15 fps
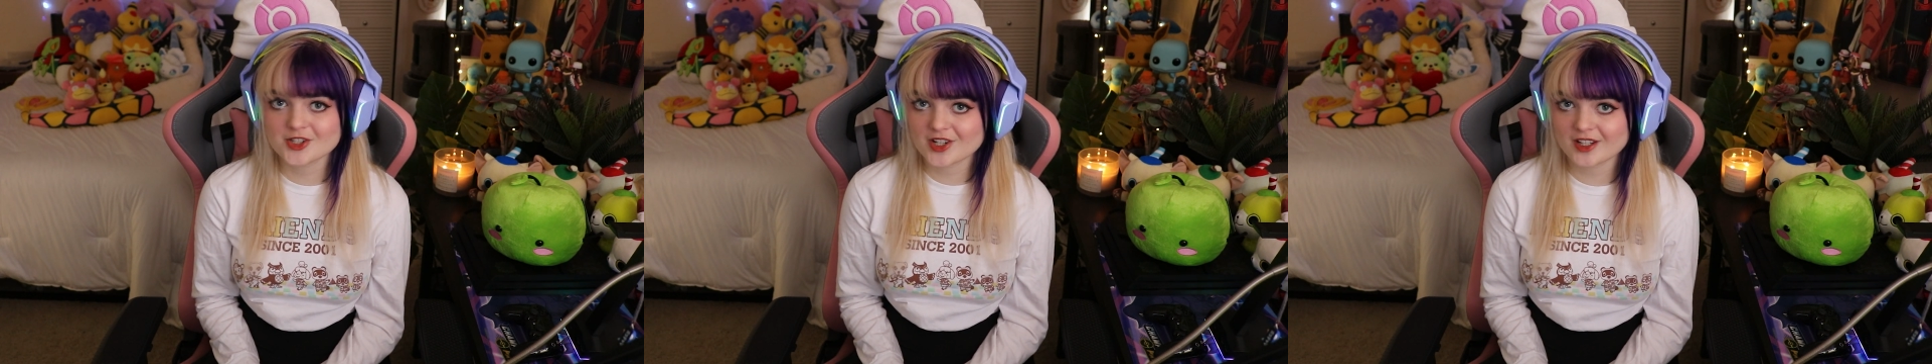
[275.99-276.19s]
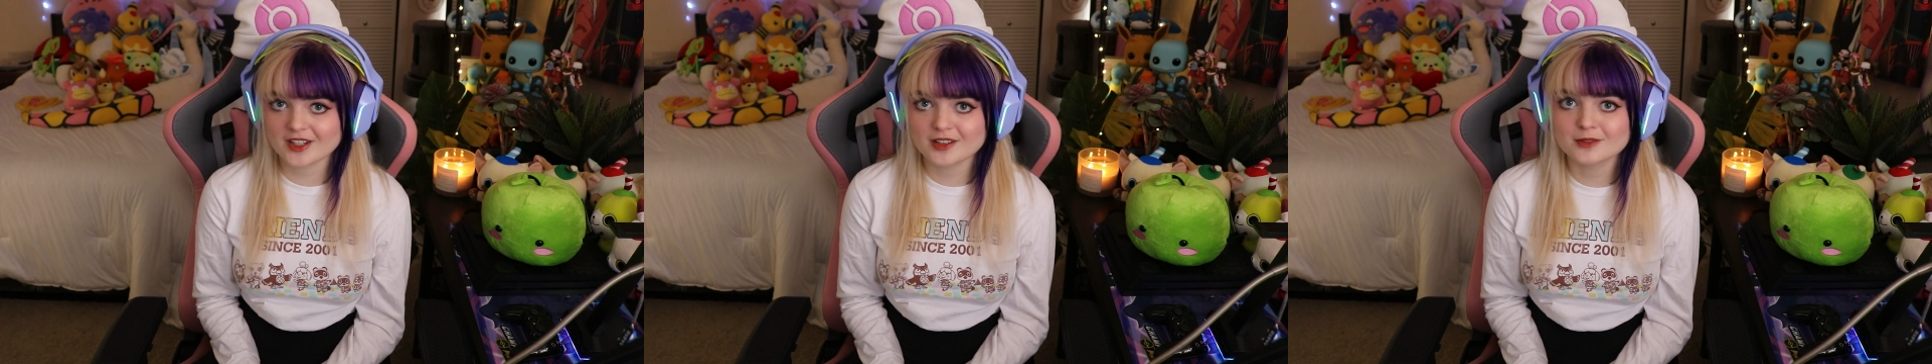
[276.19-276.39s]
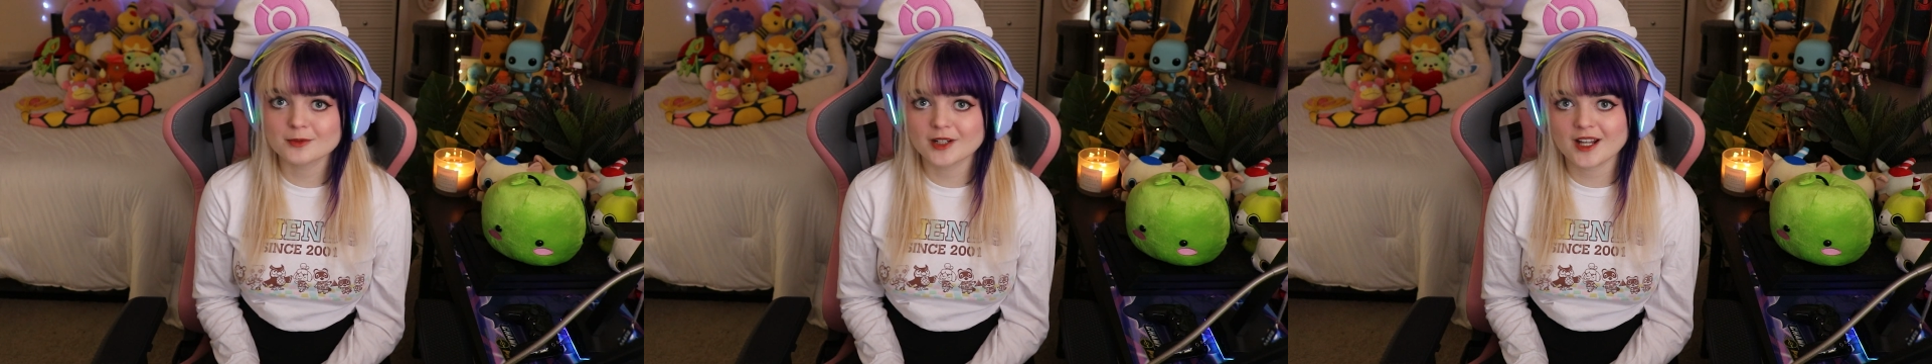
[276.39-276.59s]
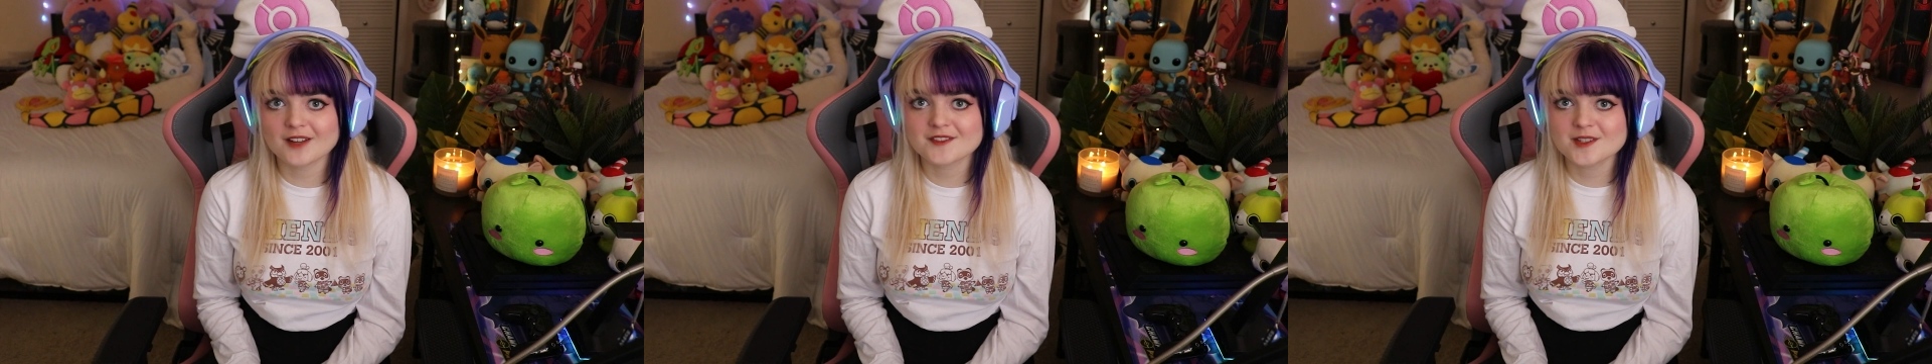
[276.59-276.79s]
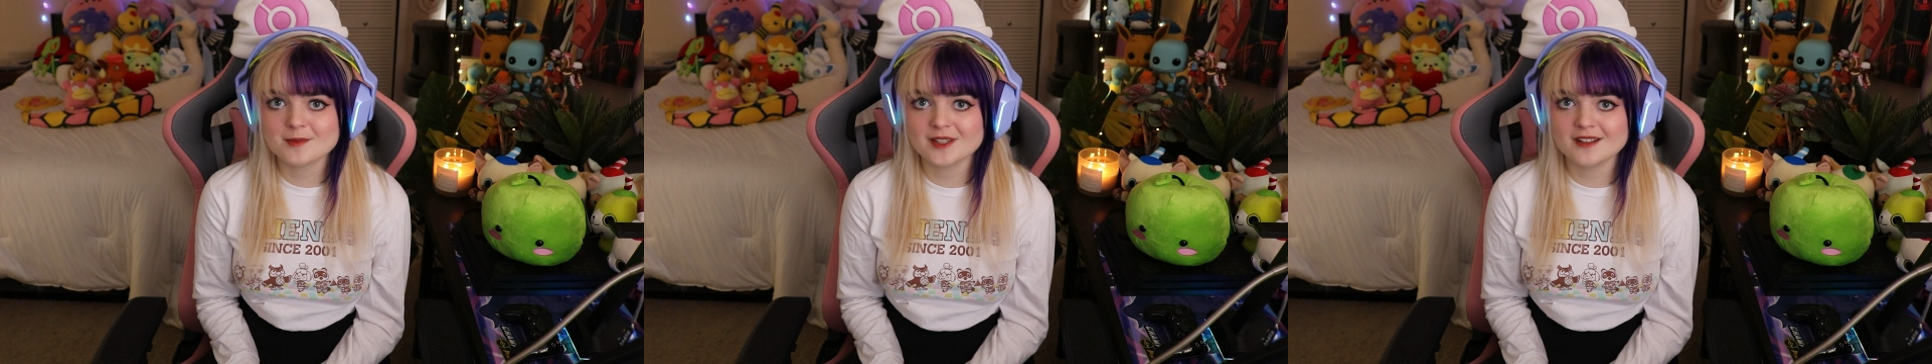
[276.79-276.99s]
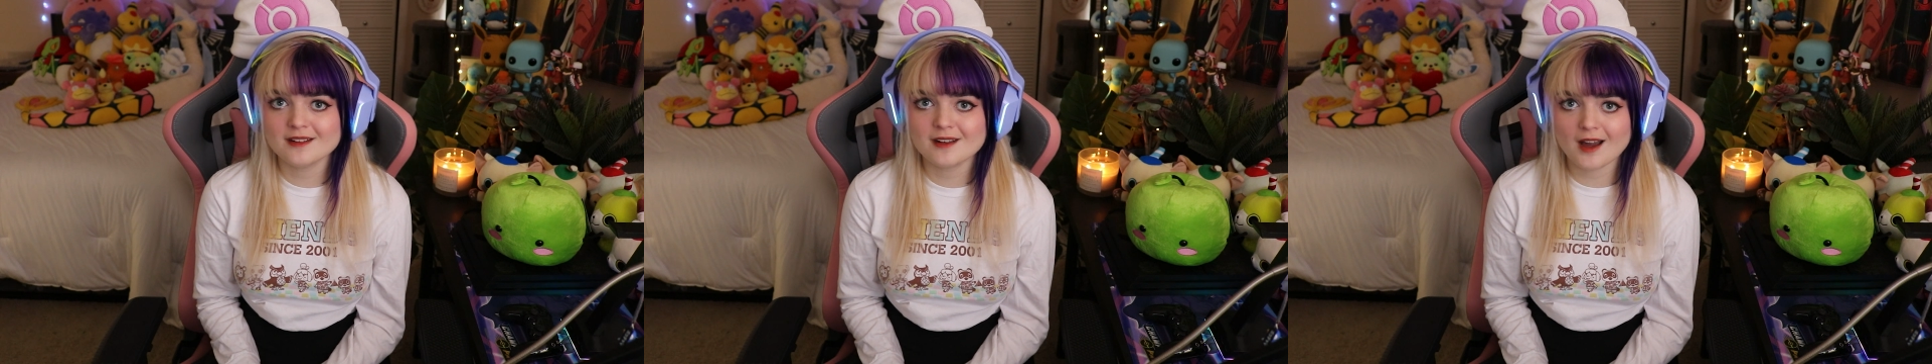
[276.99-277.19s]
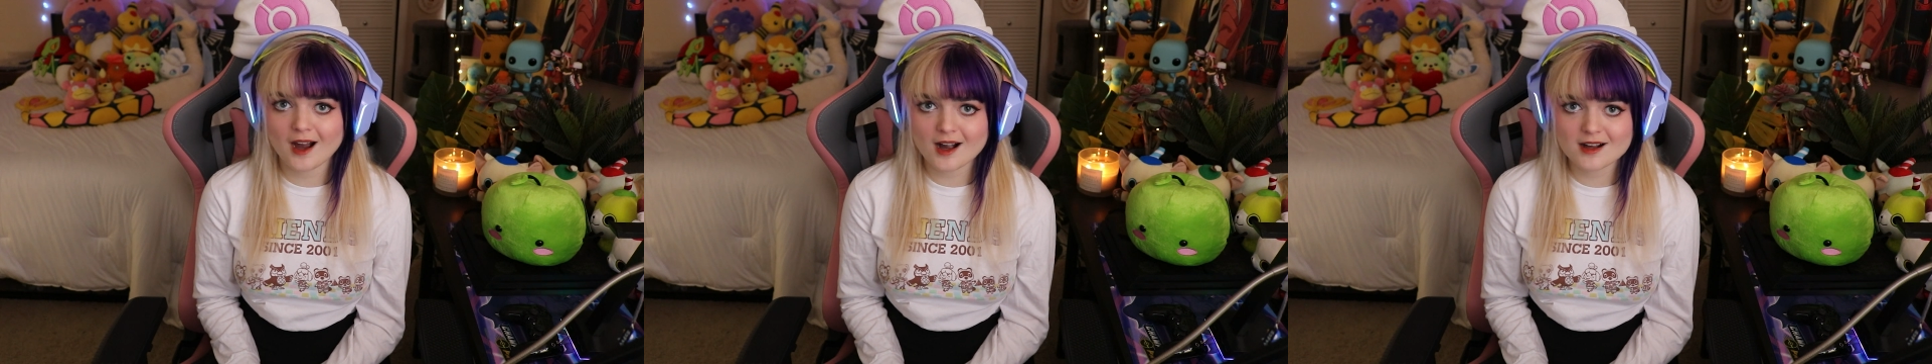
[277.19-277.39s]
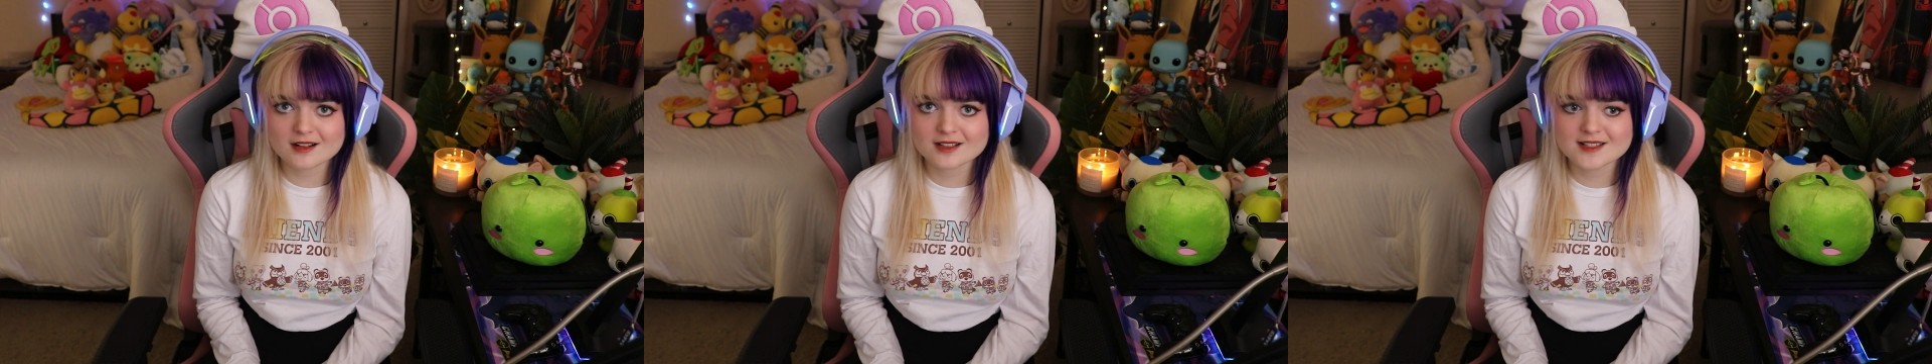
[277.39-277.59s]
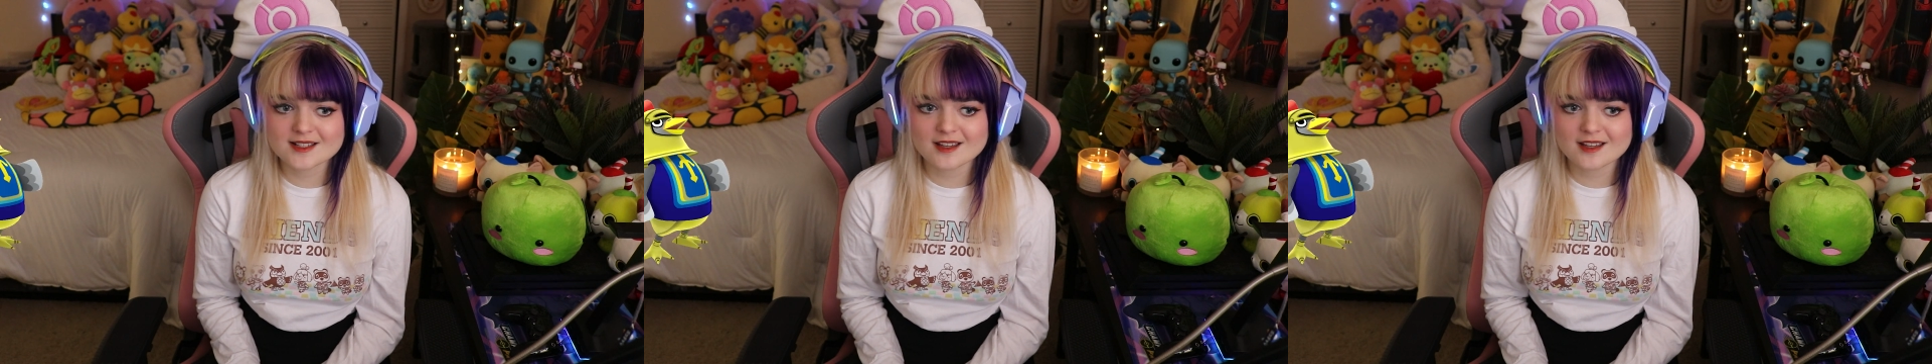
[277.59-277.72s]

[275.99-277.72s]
chicken would have to be Nox,